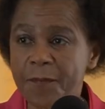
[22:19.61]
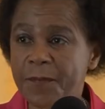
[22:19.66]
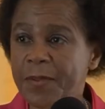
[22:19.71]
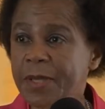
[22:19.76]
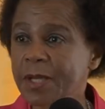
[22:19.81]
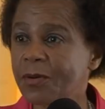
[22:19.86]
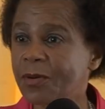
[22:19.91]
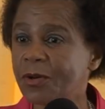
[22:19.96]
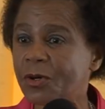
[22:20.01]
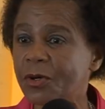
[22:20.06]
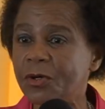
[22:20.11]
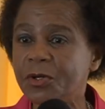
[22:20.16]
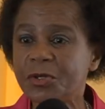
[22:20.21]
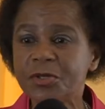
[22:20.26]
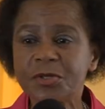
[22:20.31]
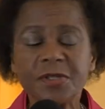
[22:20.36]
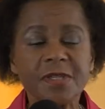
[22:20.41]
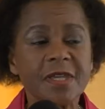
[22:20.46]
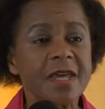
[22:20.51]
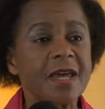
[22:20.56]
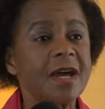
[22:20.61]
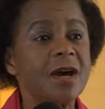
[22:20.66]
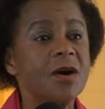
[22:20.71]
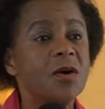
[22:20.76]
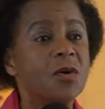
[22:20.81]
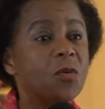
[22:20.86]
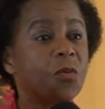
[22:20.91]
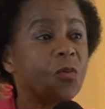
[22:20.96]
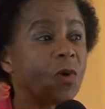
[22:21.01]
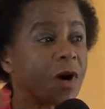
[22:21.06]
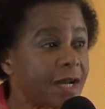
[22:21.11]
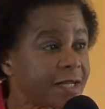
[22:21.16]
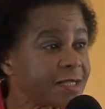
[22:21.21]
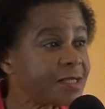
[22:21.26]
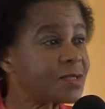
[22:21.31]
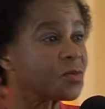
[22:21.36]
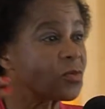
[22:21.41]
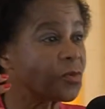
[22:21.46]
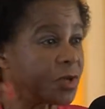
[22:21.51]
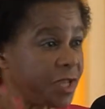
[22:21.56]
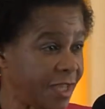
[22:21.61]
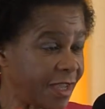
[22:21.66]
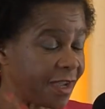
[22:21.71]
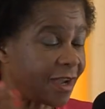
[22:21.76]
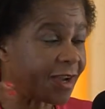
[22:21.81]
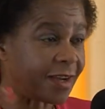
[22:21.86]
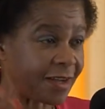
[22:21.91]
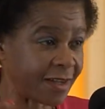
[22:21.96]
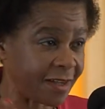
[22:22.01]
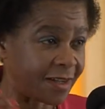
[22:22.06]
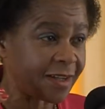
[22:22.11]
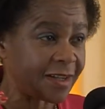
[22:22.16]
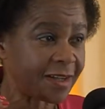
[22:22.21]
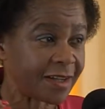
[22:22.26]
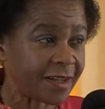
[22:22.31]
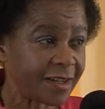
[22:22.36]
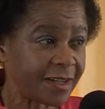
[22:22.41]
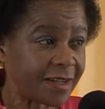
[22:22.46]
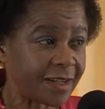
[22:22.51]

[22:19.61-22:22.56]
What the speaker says: Because what we are